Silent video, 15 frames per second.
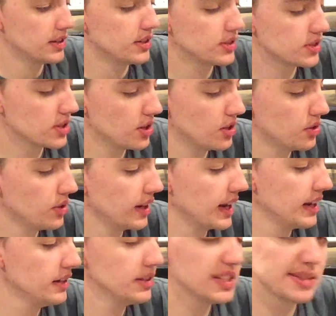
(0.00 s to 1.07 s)
so
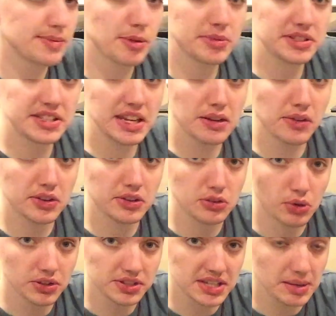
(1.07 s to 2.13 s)
again, experiment's sake, we're going to do
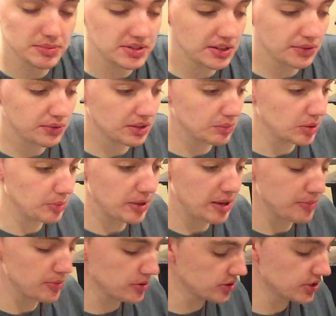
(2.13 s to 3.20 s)
all the same stuff we did with the
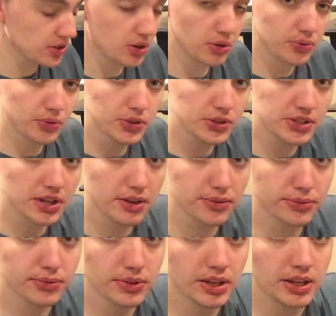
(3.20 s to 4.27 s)
paper. So first off,
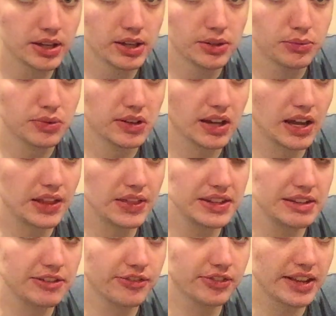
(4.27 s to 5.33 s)
we got
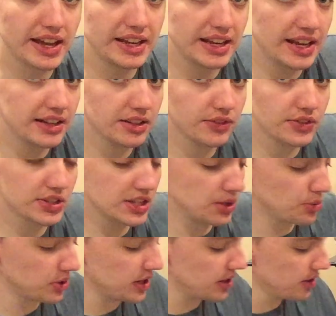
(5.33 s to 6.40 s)
the flat end of the
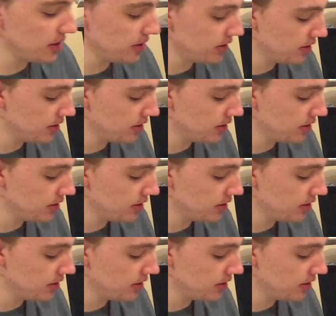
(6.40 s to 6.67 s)
skewer here.